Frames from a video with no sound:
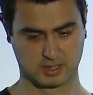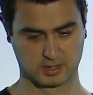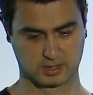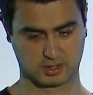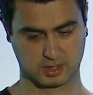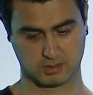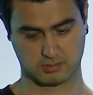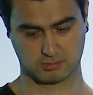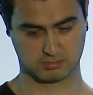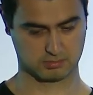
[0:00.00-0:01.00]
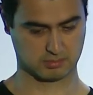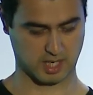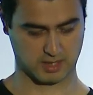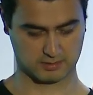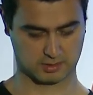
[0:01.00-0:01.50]
So
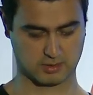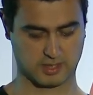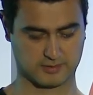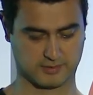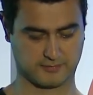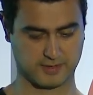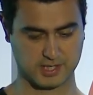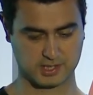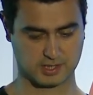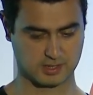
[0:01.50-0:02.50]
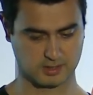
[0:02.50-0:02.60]
I will go and refresh.